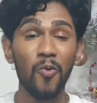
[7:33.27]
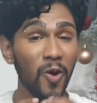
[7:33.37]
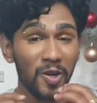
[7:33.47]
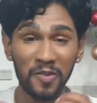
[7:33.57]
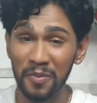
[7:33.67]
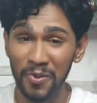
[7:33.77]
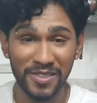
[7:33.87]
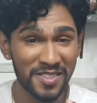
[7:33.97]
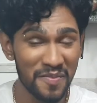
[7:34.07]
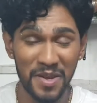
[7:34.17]
round of
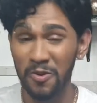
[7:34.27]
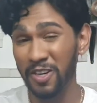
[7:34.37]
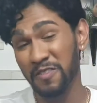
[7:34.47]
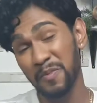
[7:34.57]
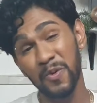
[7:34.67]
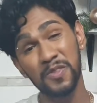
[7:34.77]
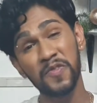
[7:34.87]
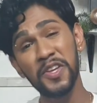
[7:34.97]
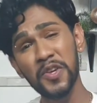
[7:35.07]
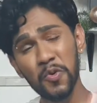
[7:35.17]
applause to me round of applause
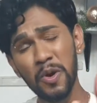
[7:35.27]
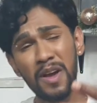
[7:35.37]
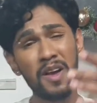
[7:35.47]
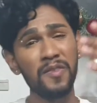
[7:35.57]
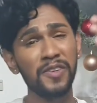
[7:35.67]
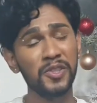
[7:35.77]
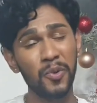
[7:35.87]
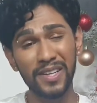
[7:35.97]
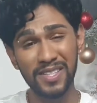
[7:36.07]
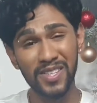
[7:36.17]
for you for
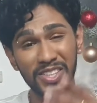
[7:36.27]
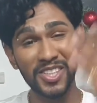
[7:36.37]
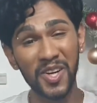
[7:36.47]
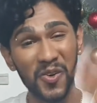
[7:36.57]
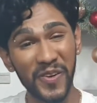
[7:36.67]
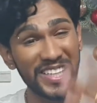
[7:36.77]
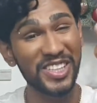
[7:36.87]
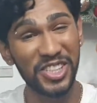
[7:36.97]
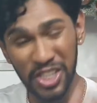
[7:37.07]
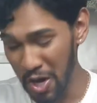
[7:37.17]
doing such a
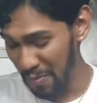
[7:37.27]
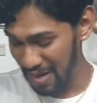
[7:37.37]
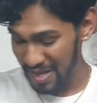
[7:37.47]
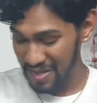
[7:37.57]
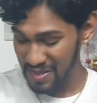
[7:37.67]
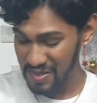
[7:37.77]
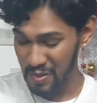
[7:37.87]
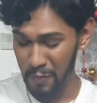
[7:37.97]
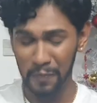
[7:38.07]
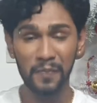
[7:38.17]
great job
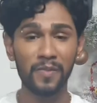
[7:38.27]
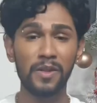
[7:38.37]
so